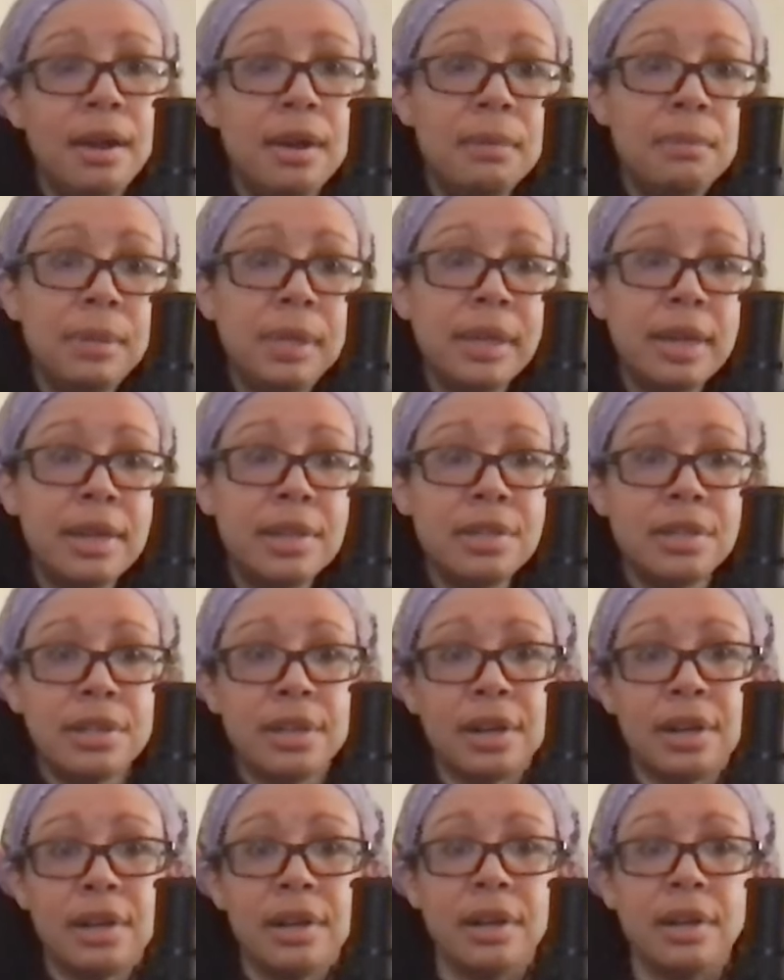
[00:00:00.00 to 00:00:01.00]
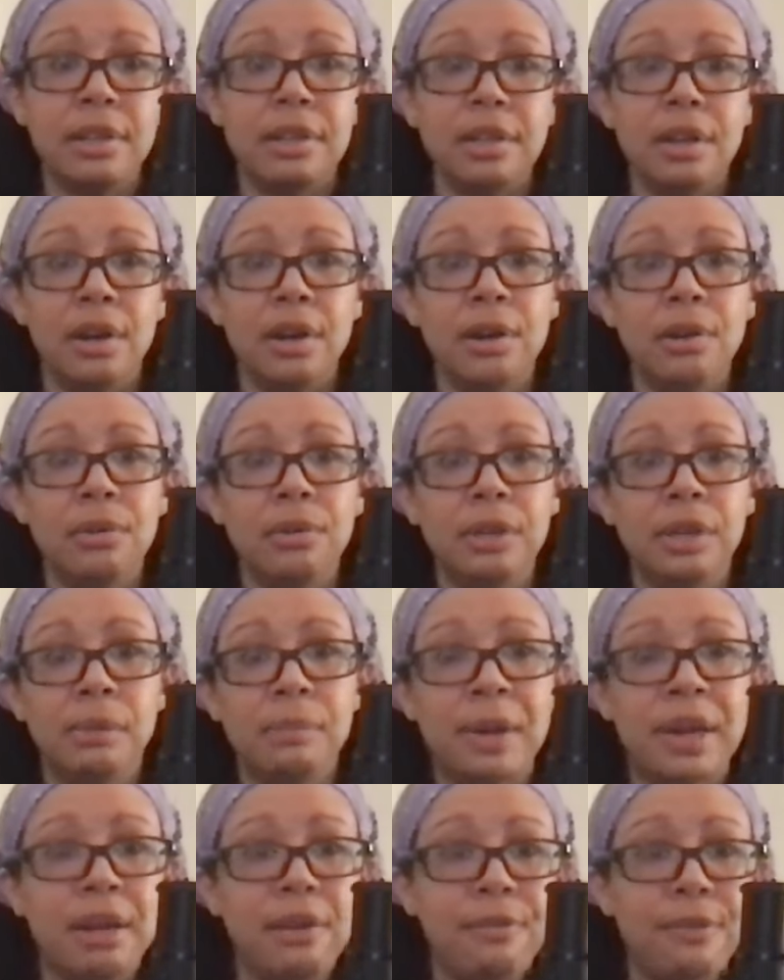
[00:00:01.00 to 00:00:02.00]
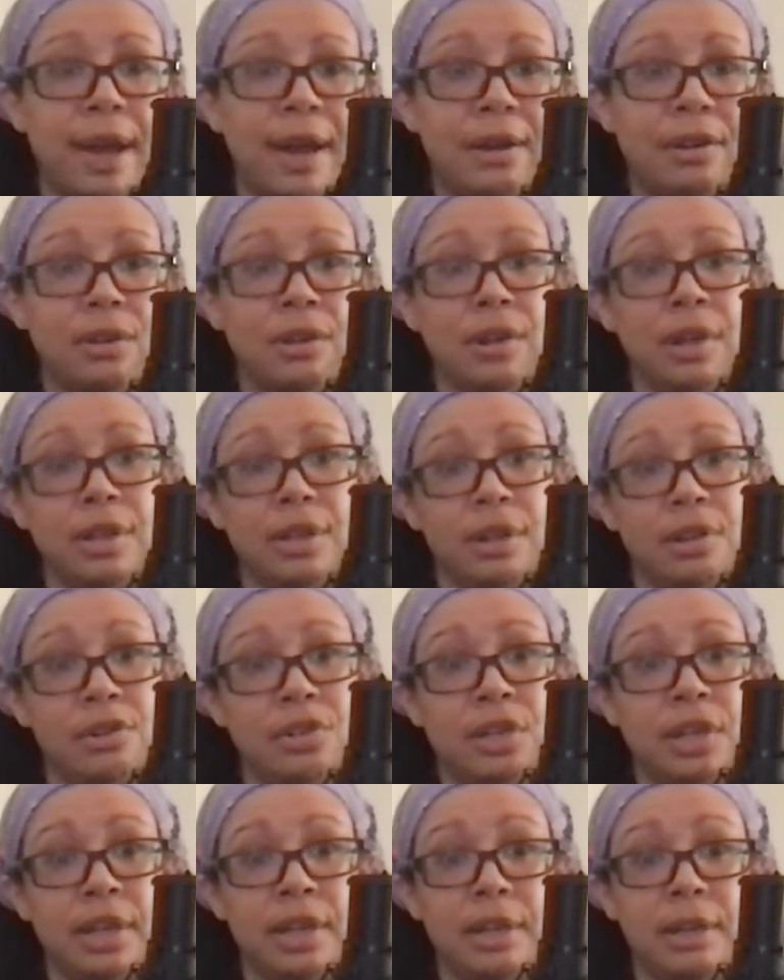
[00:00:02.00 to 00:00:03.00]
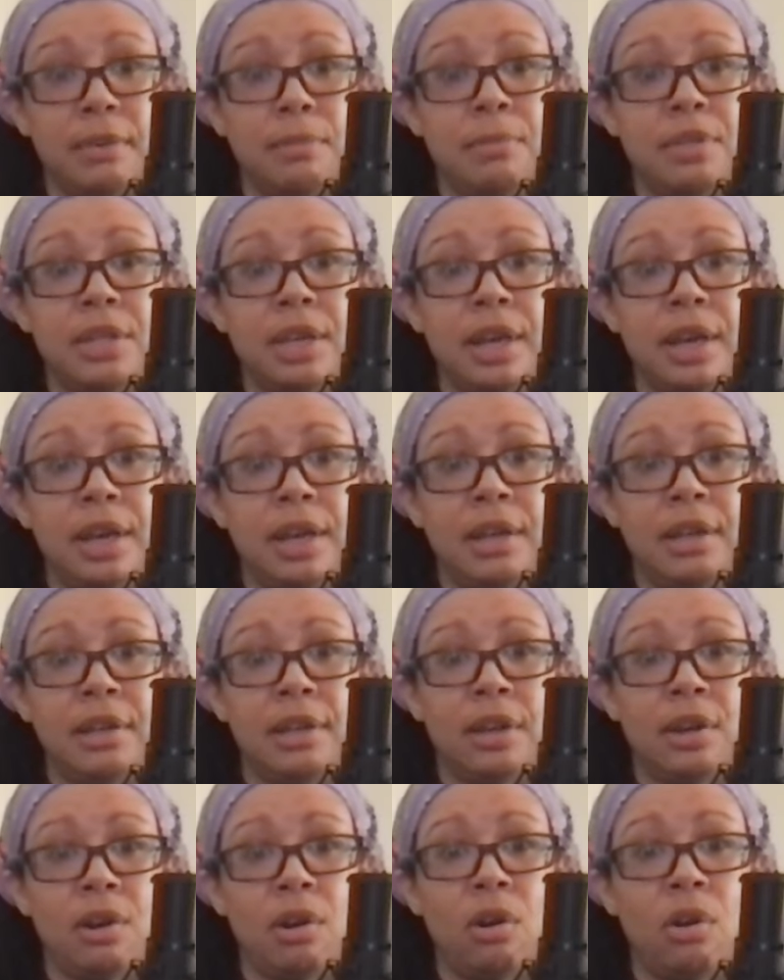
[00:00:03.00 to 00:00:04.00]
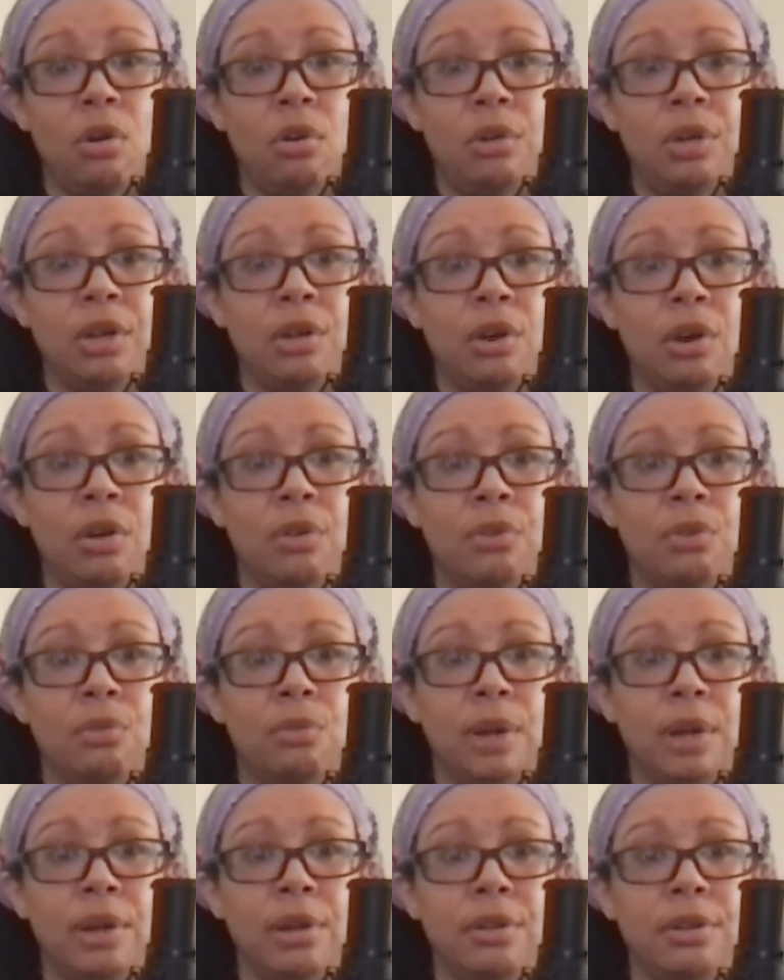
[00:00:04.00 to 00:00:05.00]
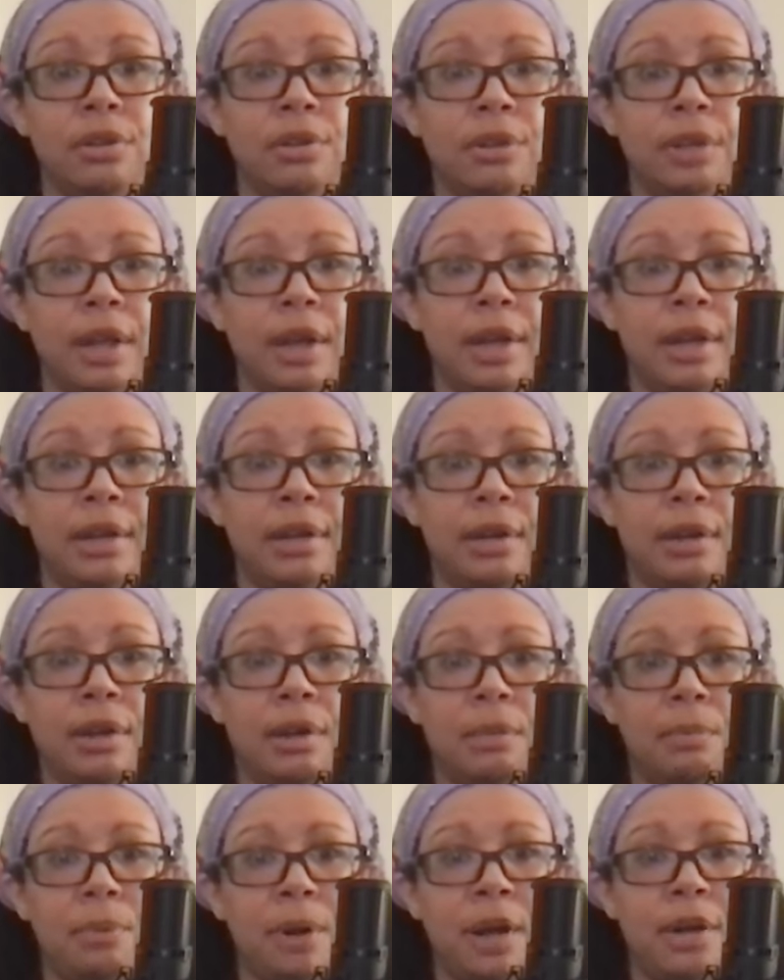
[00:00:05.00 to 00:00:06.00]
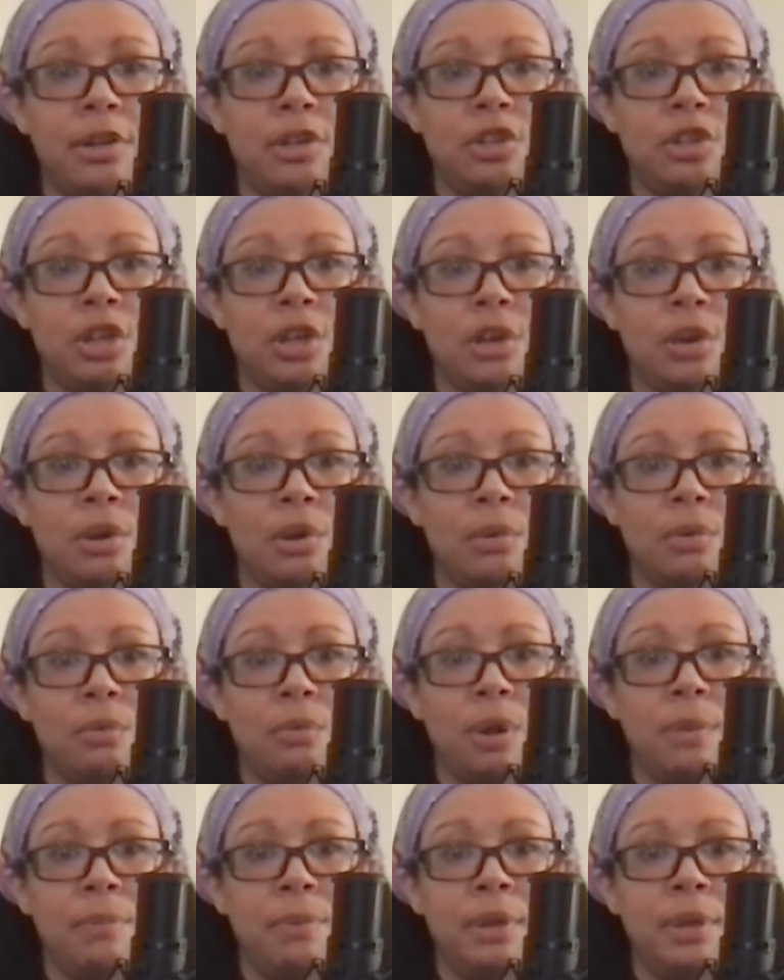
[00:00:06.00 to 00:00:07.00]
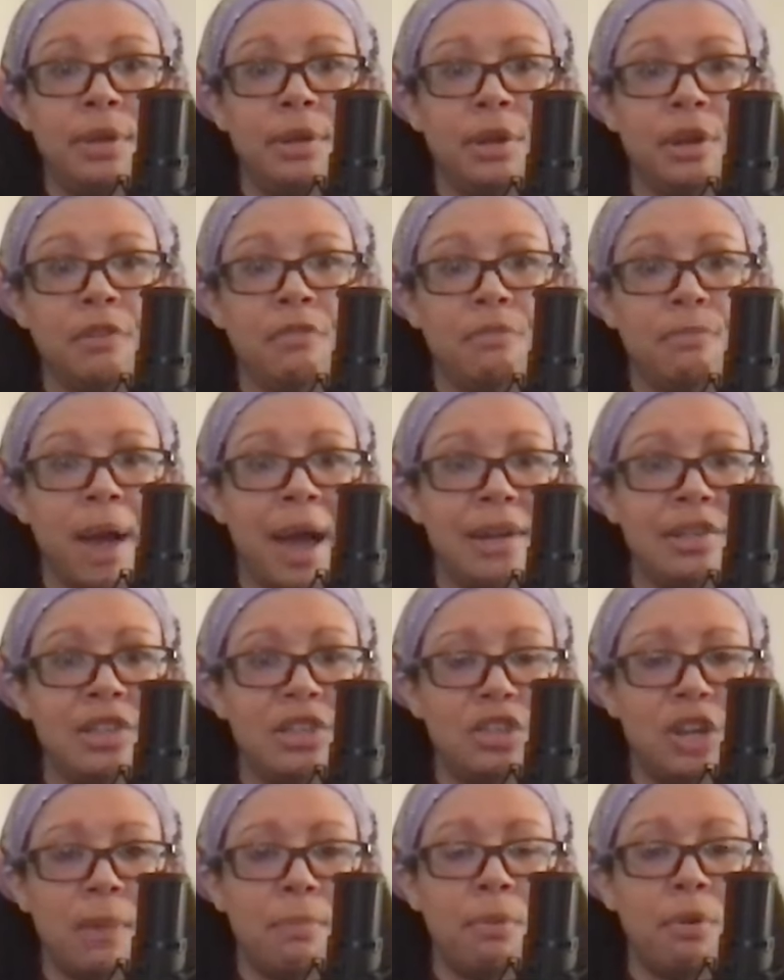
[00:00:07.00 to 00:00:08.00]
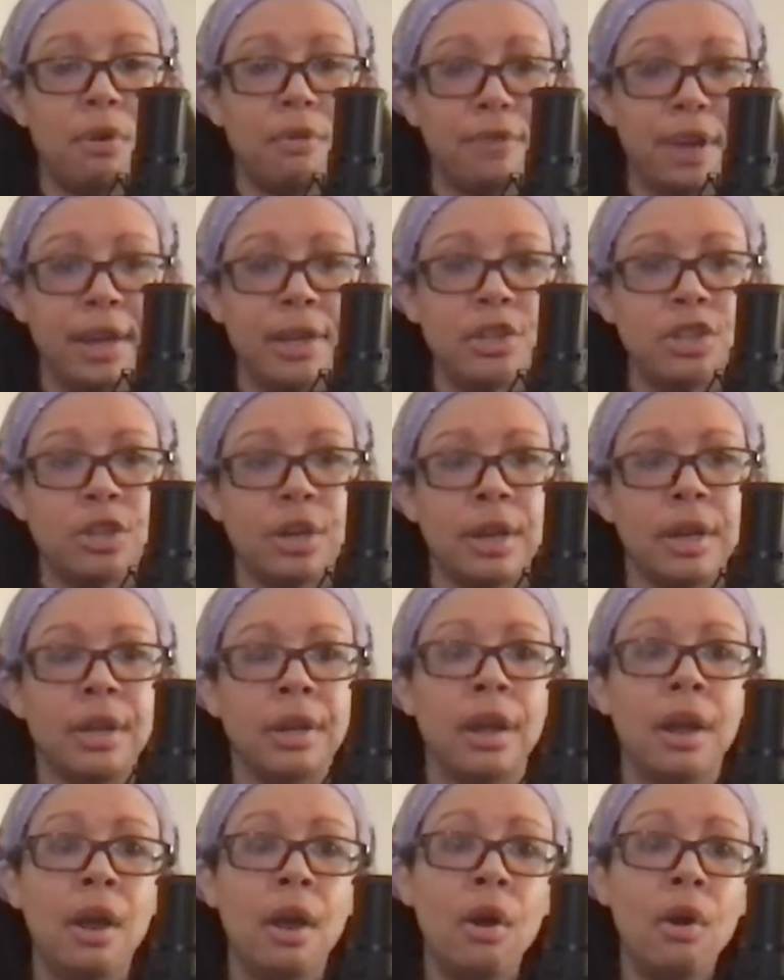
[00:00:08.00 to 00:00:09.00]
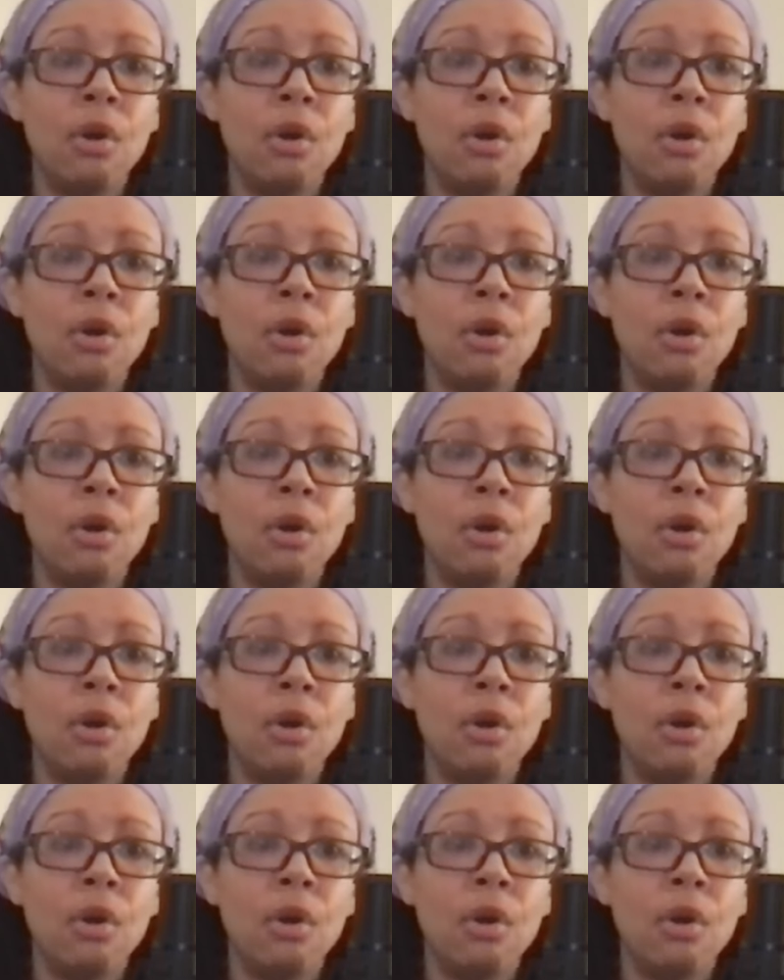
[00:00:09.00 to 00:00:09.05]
Because they're the only benefactor in their schemes, and they are holding all the wealth like brandishing a weapon of mass deprivation,